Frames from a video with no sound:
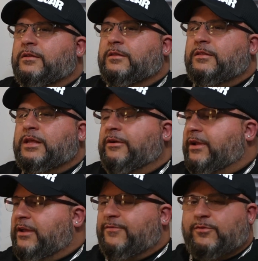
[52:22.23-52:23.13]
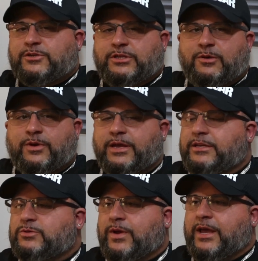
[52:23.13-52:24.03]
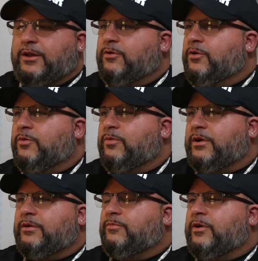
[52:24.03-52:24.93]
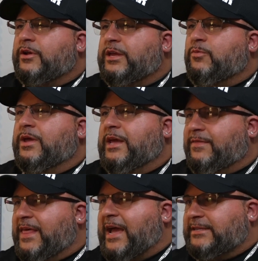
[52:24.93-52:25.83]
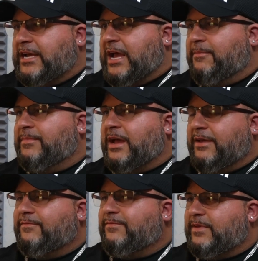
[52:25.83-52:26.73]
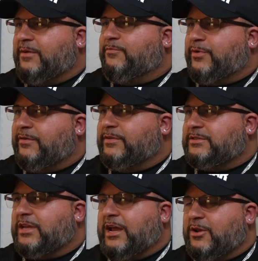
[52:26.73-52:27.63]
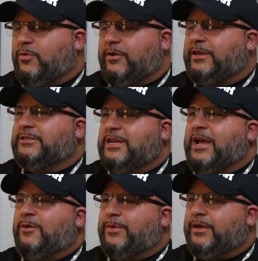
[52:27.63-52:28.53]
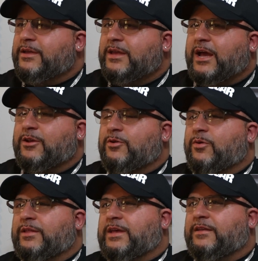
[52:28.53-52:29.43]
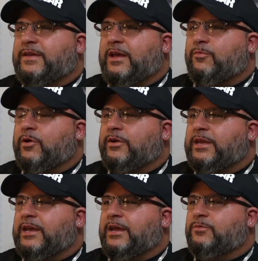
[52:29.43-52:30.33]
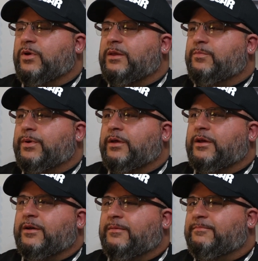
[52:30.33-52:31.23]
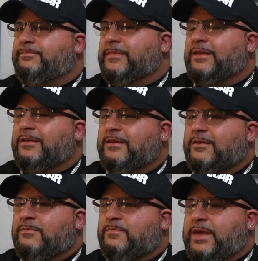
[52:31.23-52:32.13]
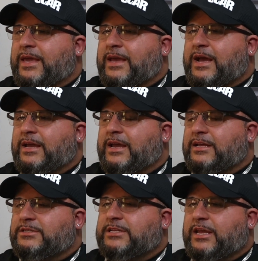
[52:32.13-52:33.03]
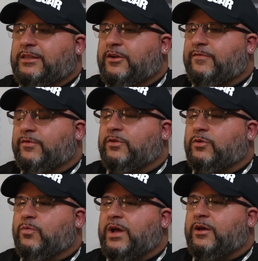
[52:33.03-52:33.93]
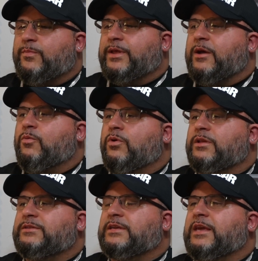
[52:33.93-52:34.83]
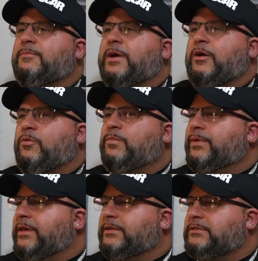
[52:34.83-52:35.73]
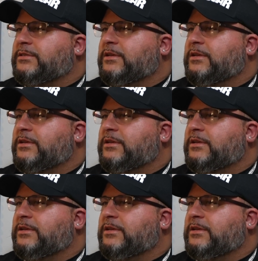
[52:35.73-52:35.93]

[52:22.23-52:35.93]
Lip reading: Larry unfortunately went his way. I don't know where he went at that time. I've previously, I know where he is now, but I don't know at that time where he had went. But I had stayed there for a little while, but I wanted to get my own place